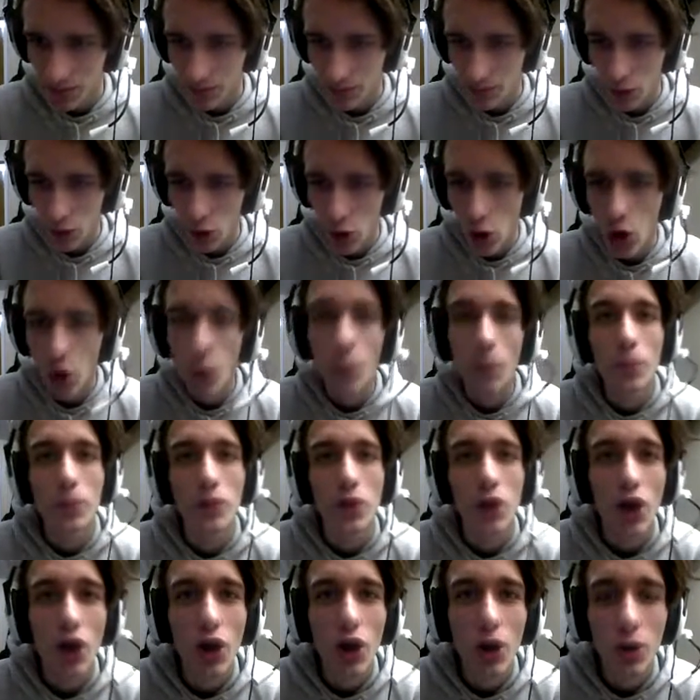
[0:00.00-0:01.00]
Whoa,
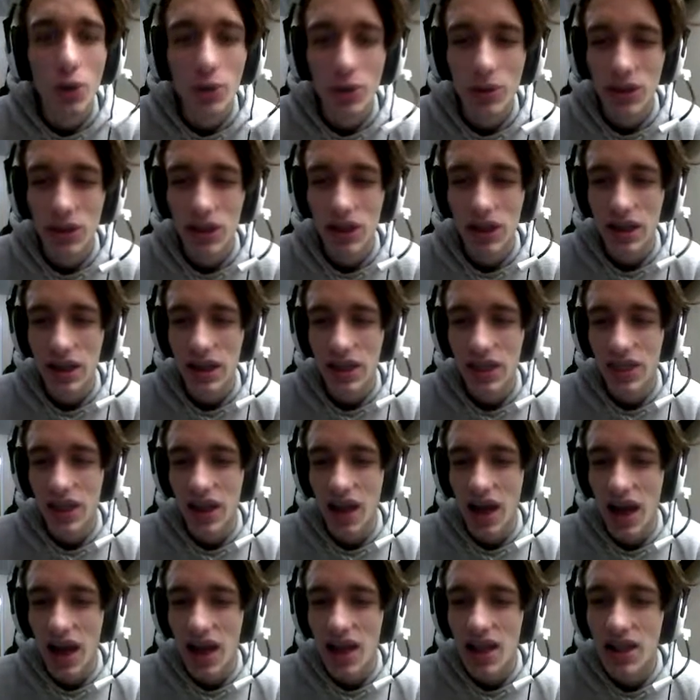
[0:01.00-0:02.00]
bro, look at
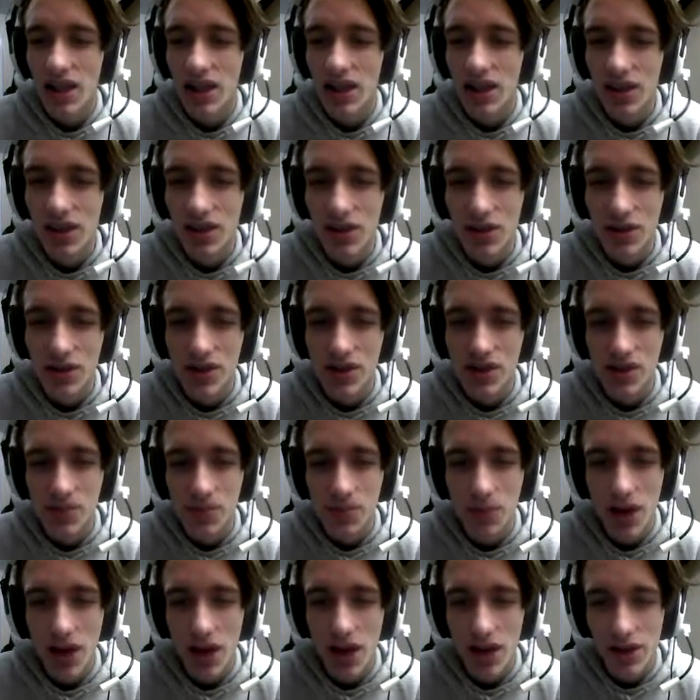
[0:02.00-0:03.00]
that. Look at those
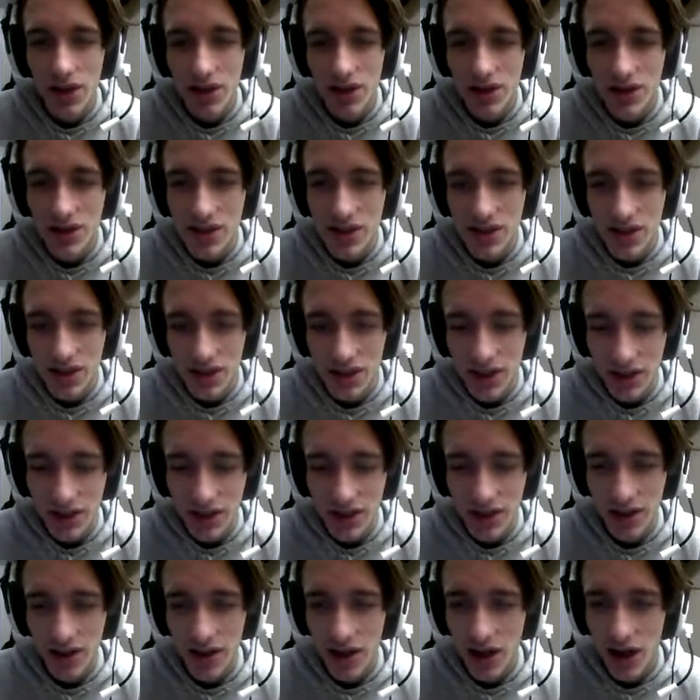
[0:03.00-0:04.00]
spiders
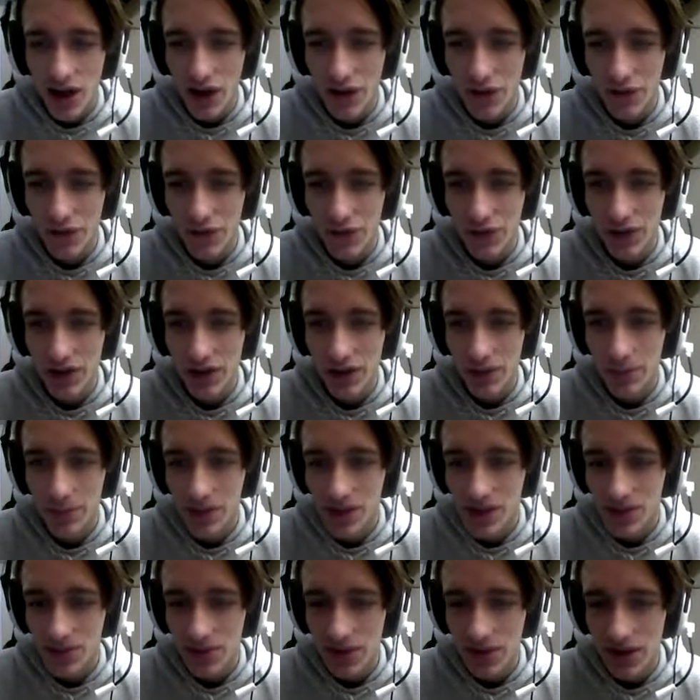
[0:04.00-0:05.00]
here. I feel like I'm in
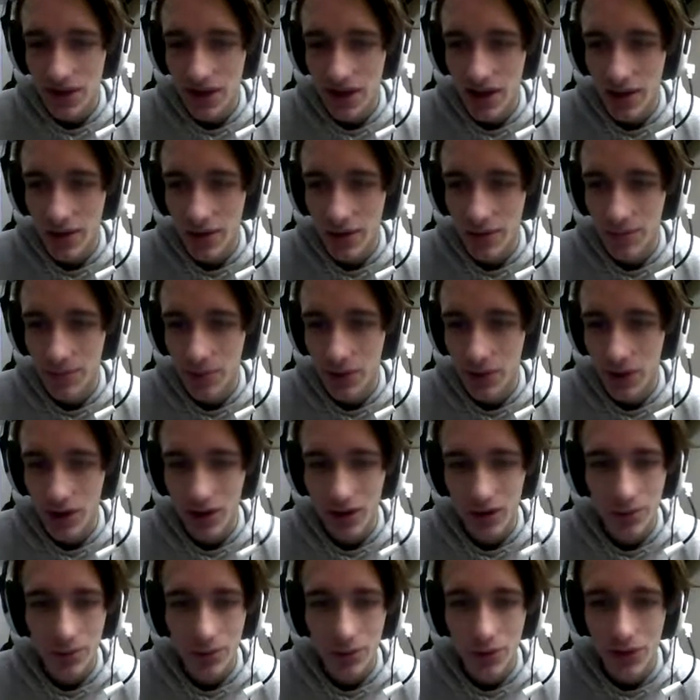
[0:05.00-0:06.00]
some kind of Harry
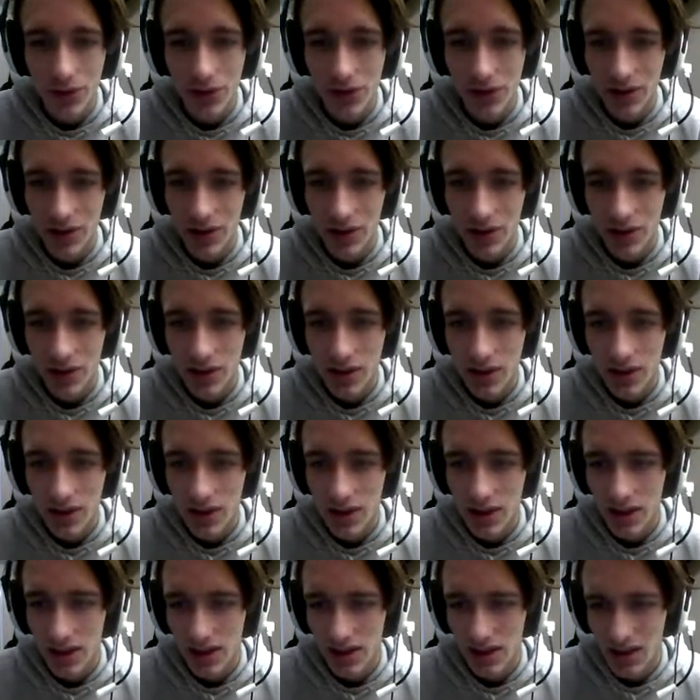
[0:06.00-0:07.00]
Potter movie.
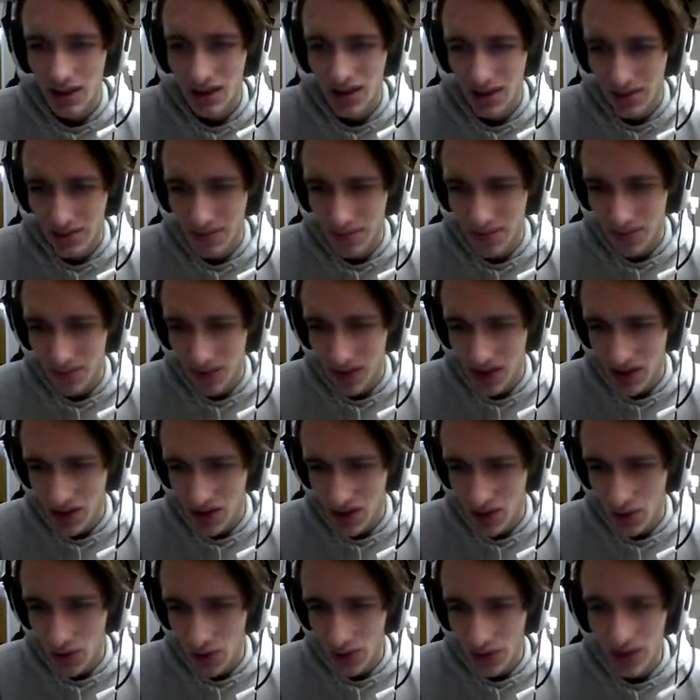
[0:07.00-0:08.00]
Um, I
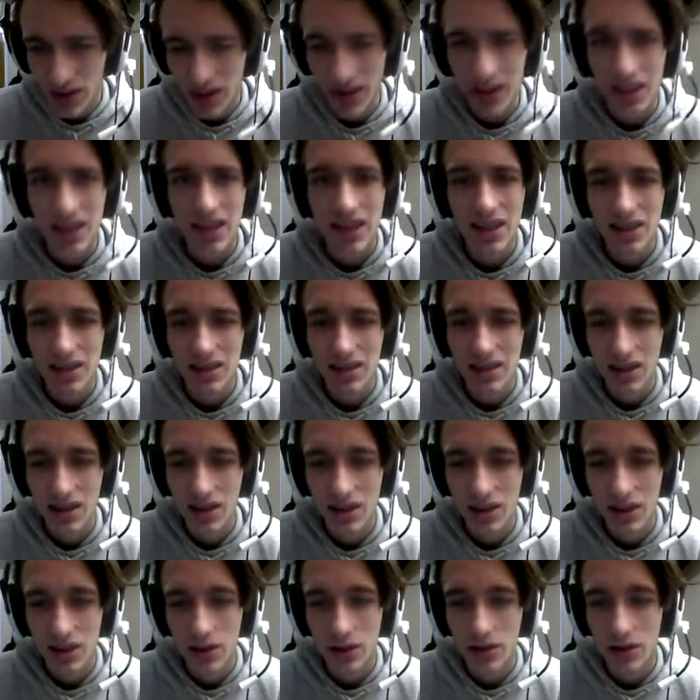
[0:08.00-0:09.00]
don't like it.
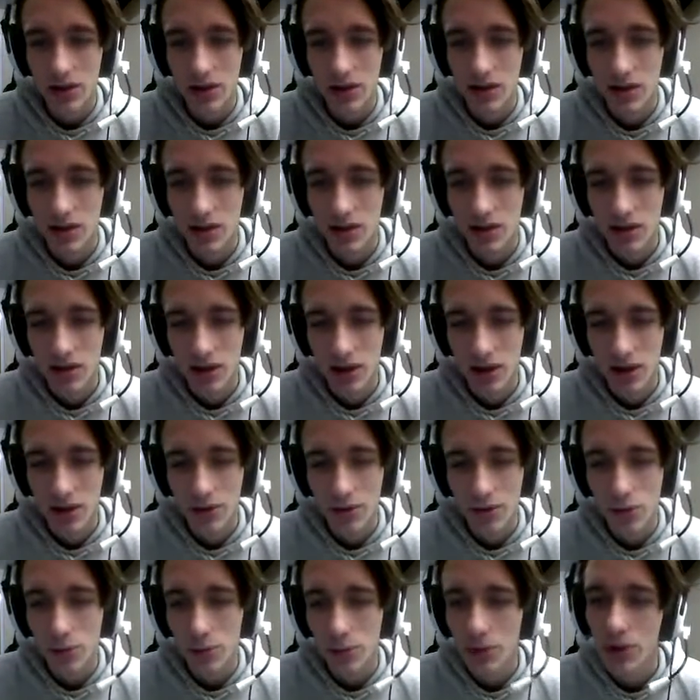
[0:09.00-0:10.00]
I, I
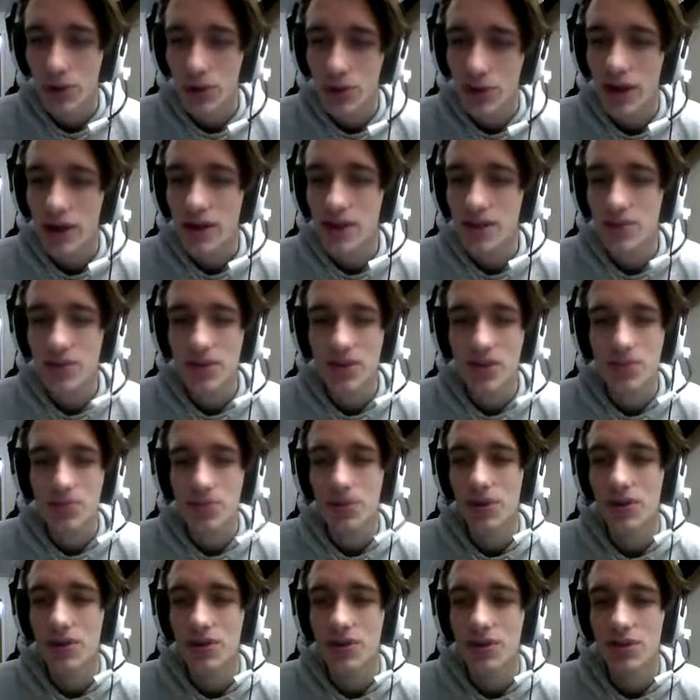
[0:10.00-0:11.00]
don't know about you guys, but
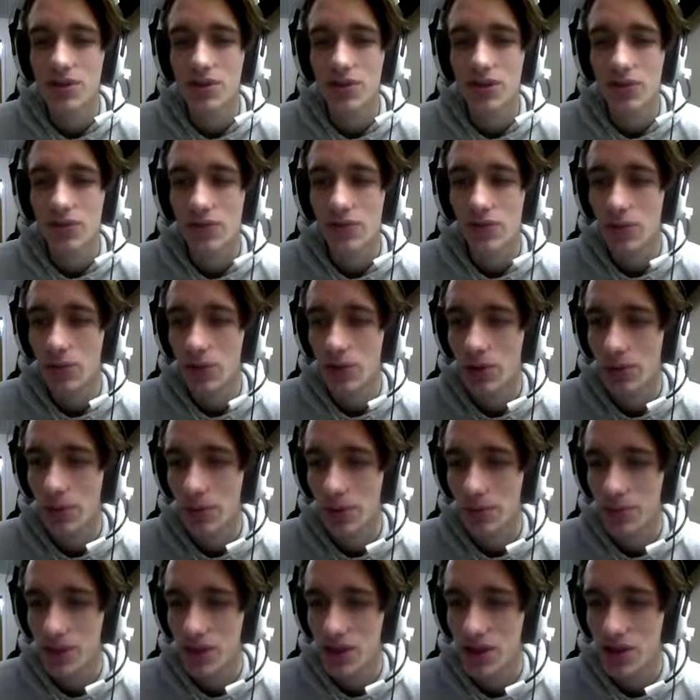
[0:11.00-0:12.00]
spiders are definitely one of my
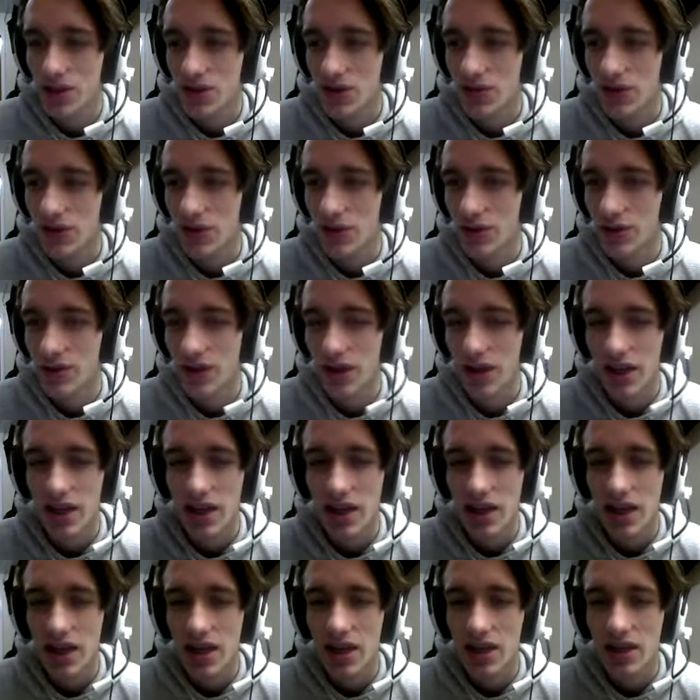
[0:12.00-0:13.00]
biggest fears. I
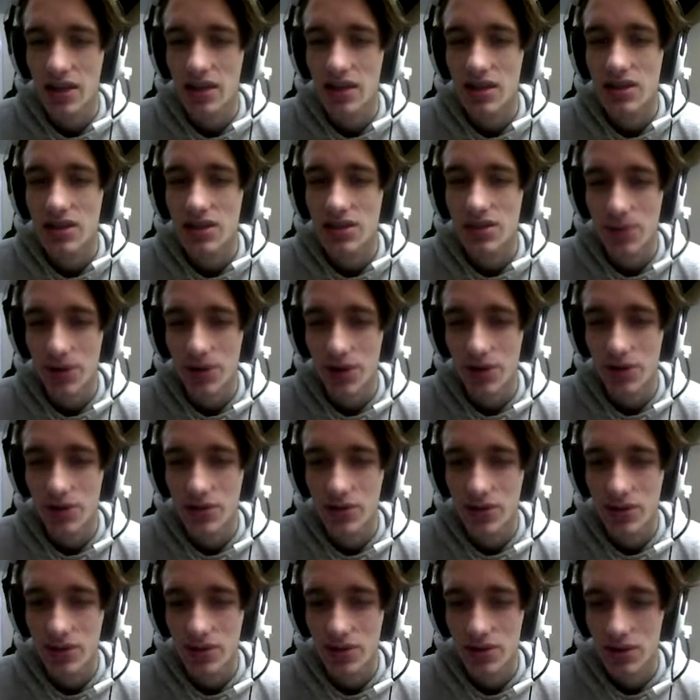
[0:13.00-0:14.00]
hate
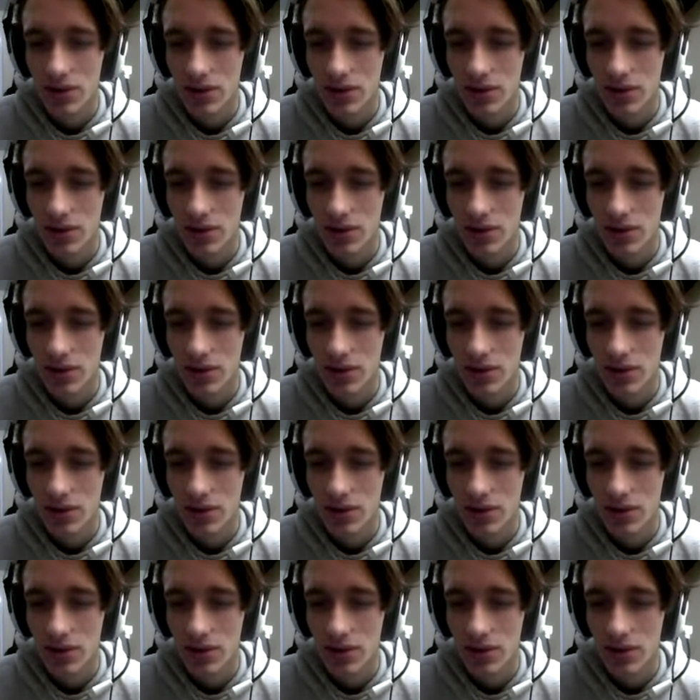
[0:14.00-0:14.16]
spiders.